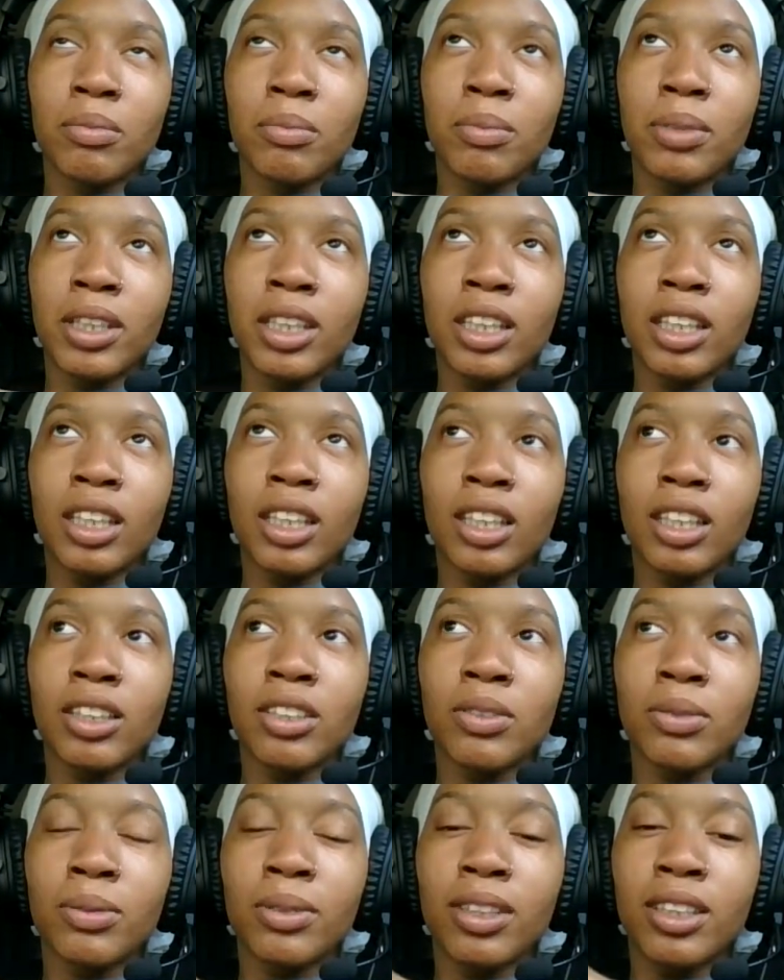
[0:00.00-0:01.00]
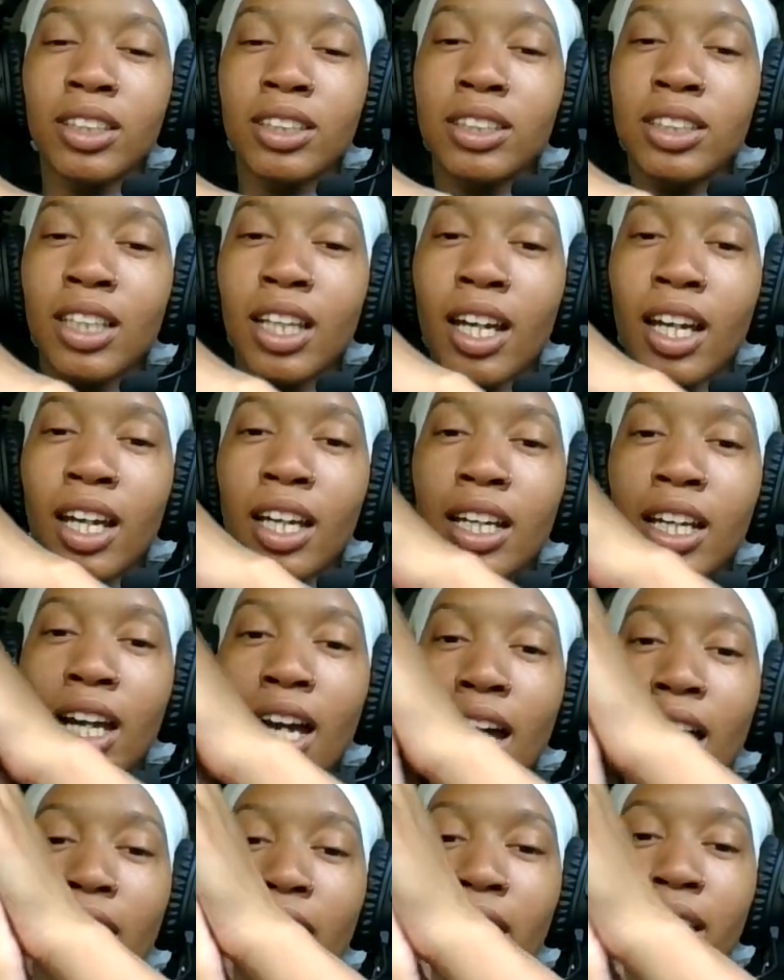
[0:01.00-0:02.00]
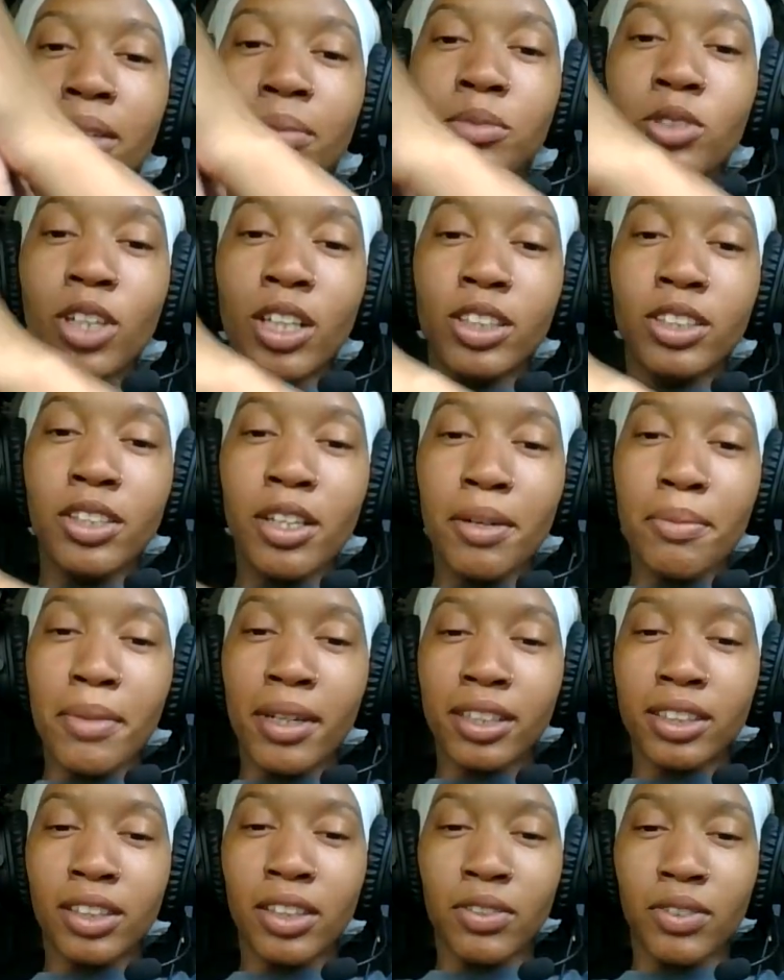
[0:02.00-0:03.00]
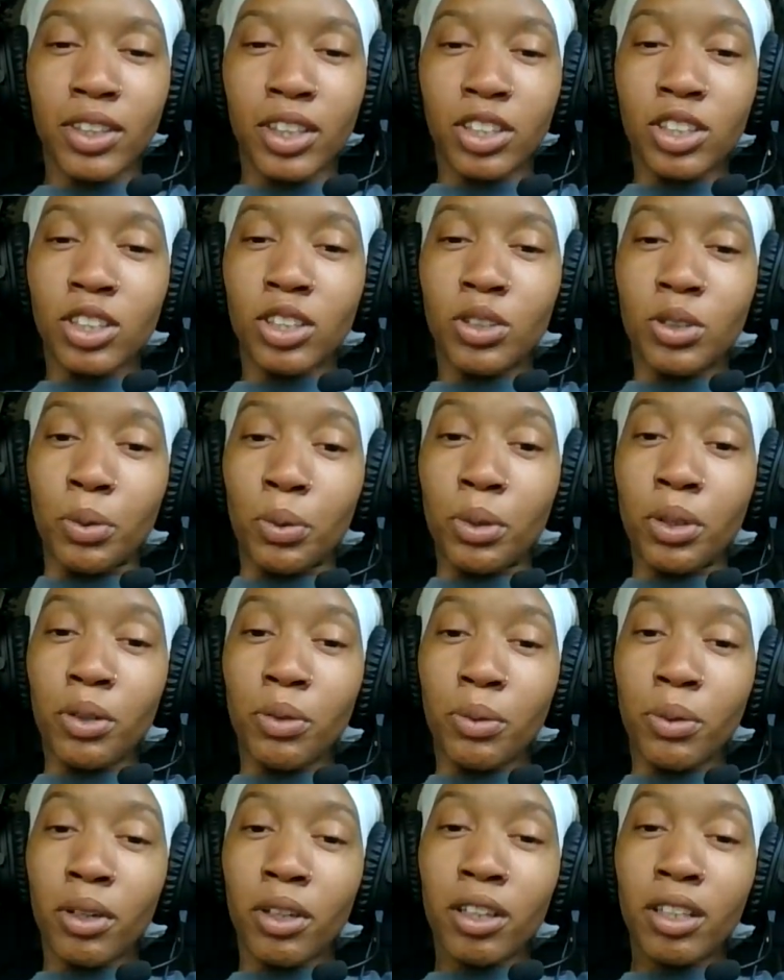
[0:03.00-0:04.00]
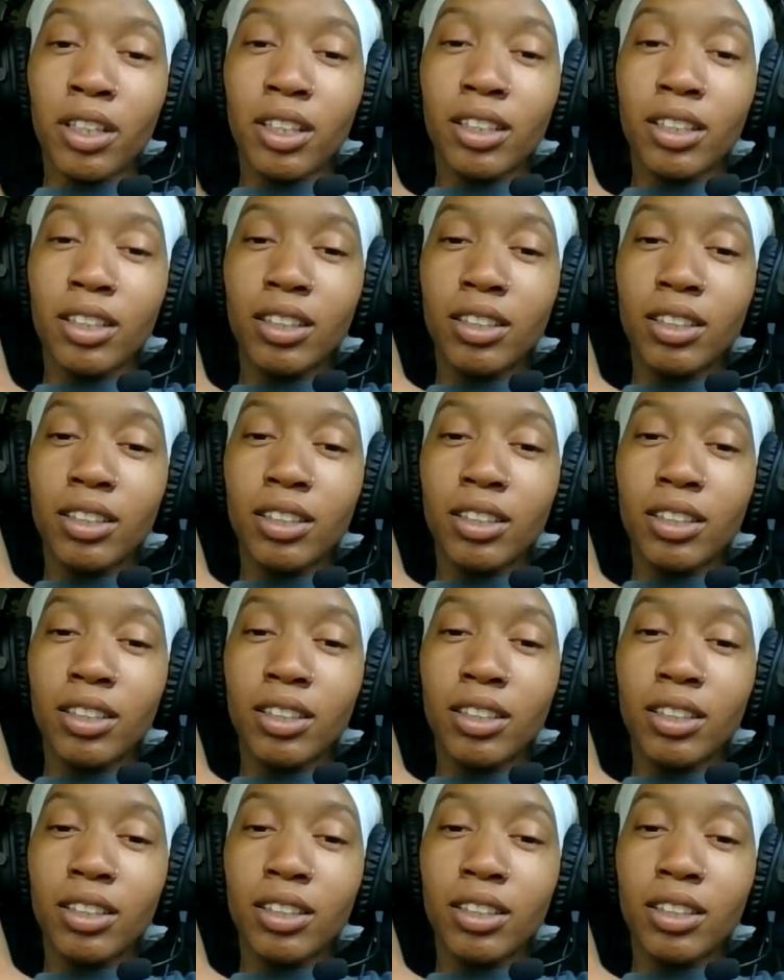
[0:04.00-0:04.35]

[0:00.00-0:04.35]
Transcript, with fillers: be to where it's like I'm trying to talk myself into doing work